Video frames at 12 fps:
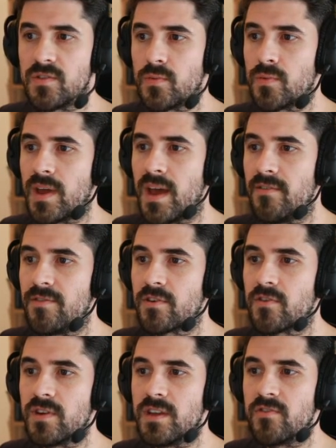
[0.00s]
we would have a
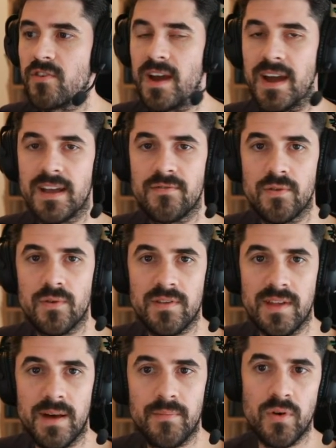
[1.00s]
green track, for
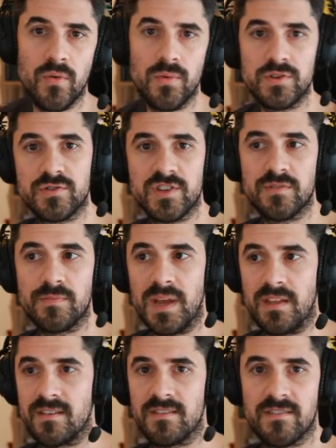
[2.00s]
example, which just
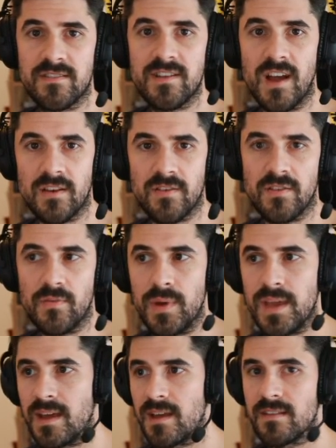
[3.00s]
means it's the start of the
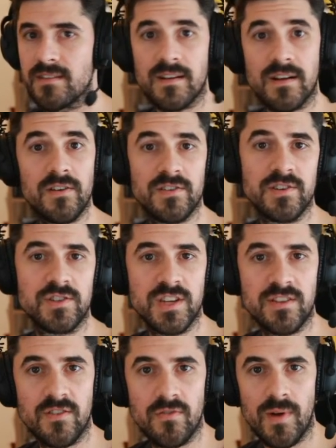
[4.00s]
weekends, the cars are
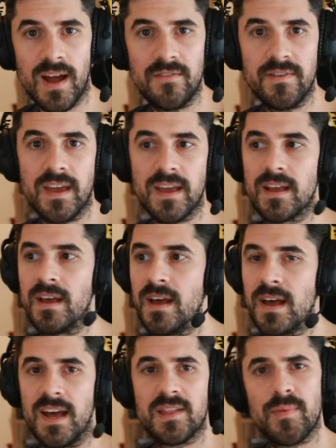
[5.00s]
just arriving,
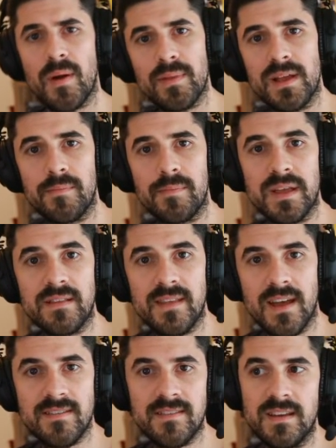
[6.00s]
it's probably a bit
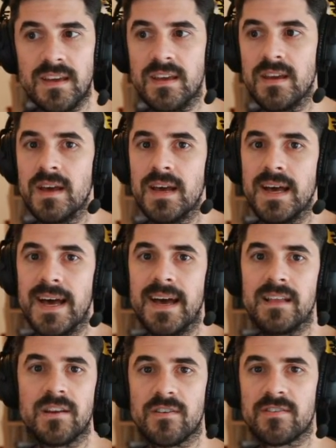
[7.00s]
dusty,
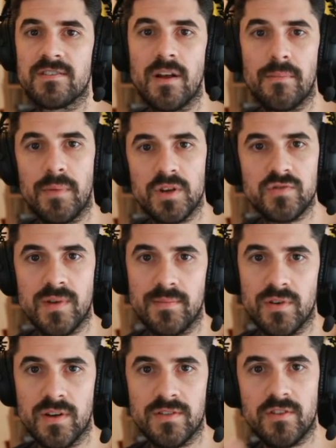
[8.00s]
and there's not much
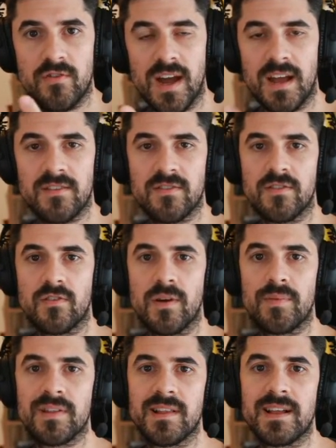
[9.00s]
rubber on the track, so the
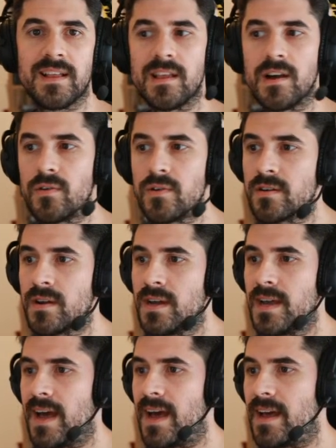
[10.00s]
grip is a little lower,
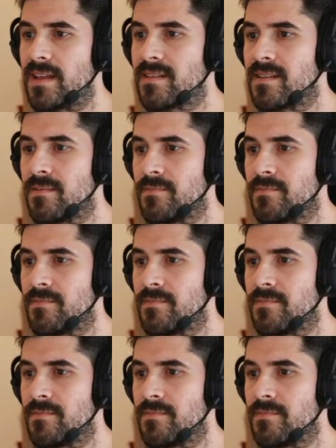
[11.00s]
and